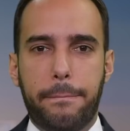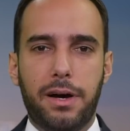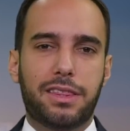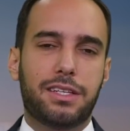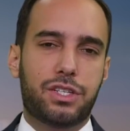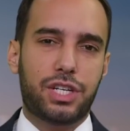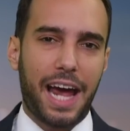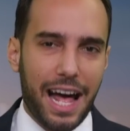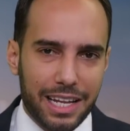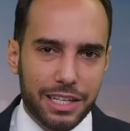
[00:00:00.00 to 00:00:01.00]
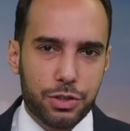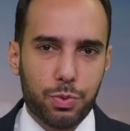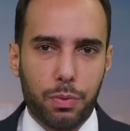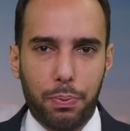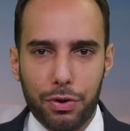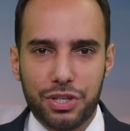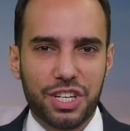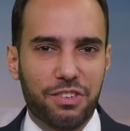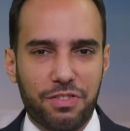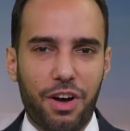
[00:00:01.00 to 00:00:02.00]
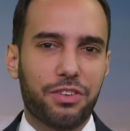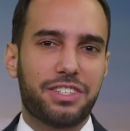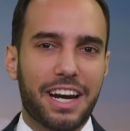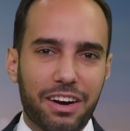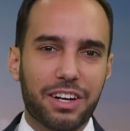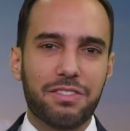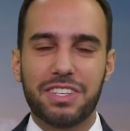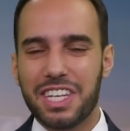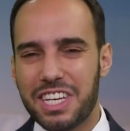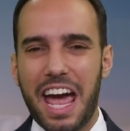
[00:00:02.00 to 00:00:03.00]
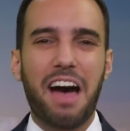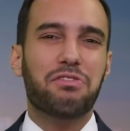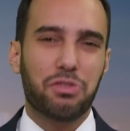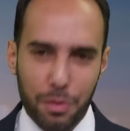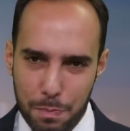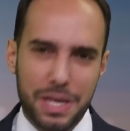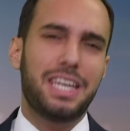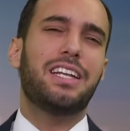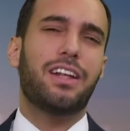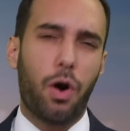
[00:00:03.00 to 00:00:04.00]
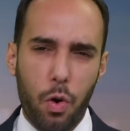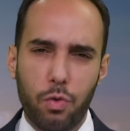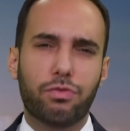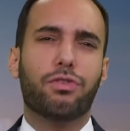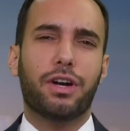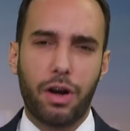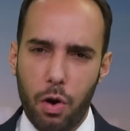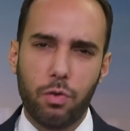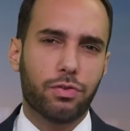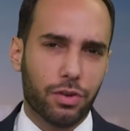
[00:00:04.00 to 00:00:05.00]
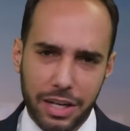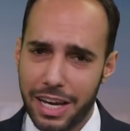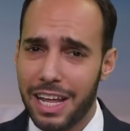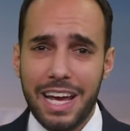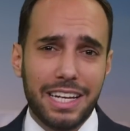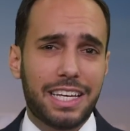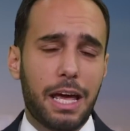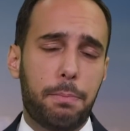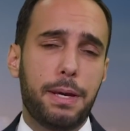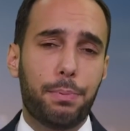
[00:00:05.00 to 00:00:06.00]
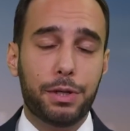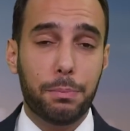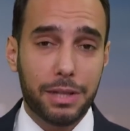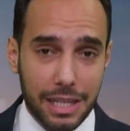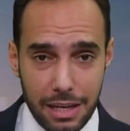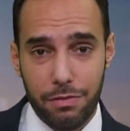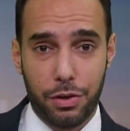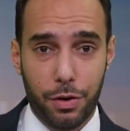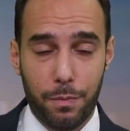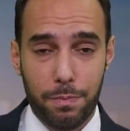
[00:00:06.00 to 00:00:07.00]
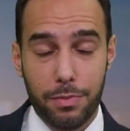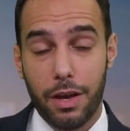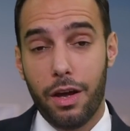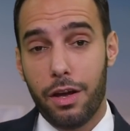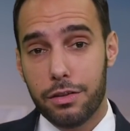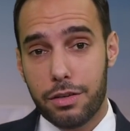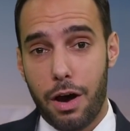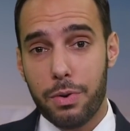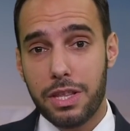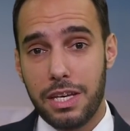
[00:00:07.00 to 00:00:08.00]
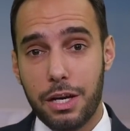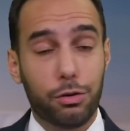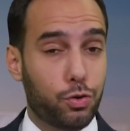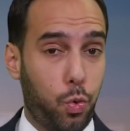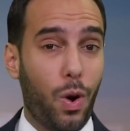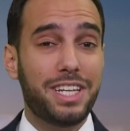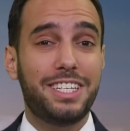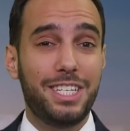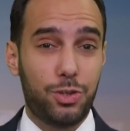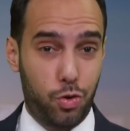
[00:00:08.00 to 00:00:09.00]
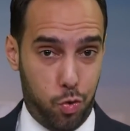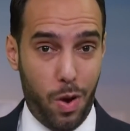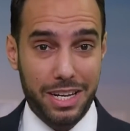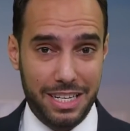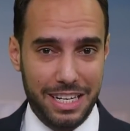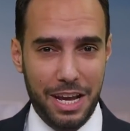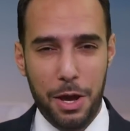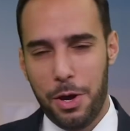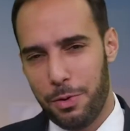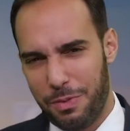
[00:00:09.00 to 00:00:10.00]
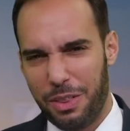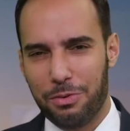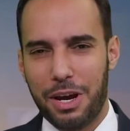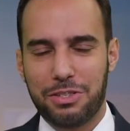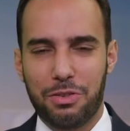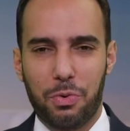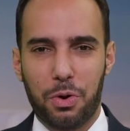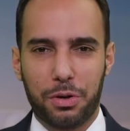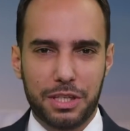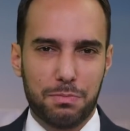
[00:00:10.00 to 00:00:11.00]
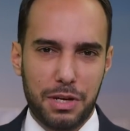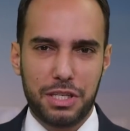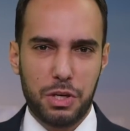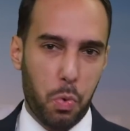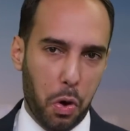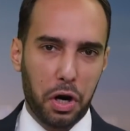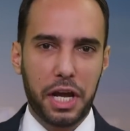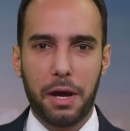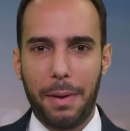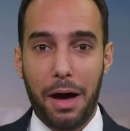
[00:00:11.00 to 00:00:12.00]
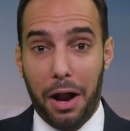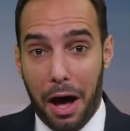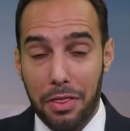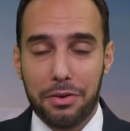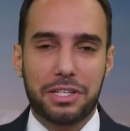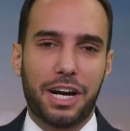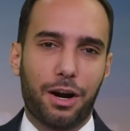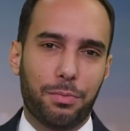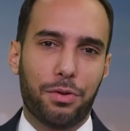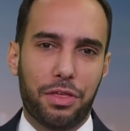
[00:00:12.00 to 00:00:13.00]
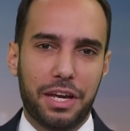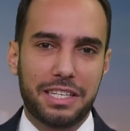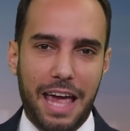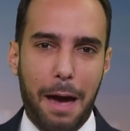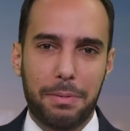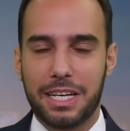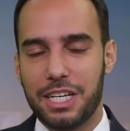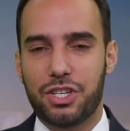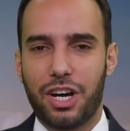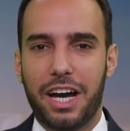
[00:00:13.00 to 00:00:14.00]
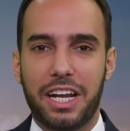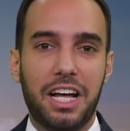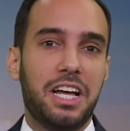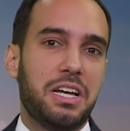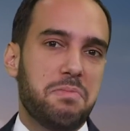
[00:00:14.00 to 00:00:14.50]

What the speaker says: But the challenge with pushing a false narrative is that you have to repeat it over and over again to get people to believe you. So in the year 2020, while the rest of the world is busy worrying about other terrible things happening in China,